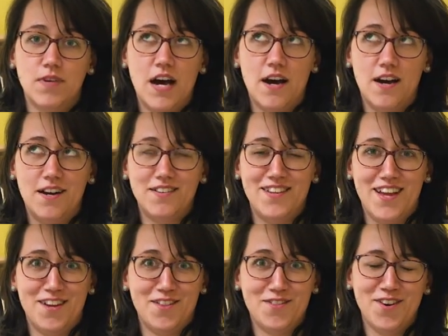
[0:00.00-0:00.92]
are
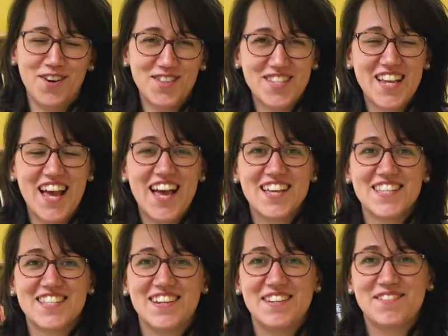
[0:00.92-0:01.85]
their thoughts,
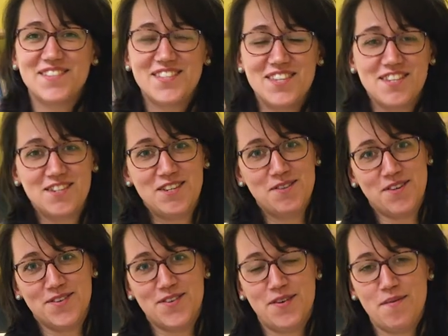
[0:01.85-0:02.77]
so it was easy
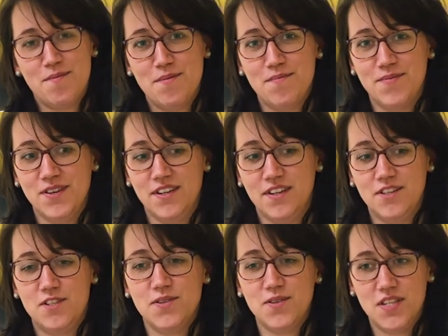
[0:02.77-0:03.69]
to uh, remember
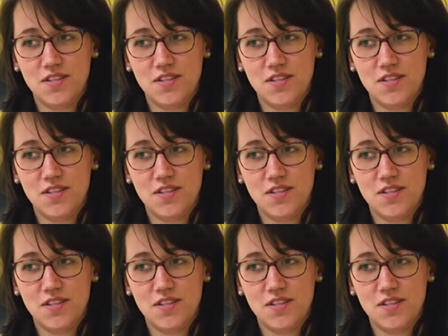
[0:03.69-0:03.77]
uh, to.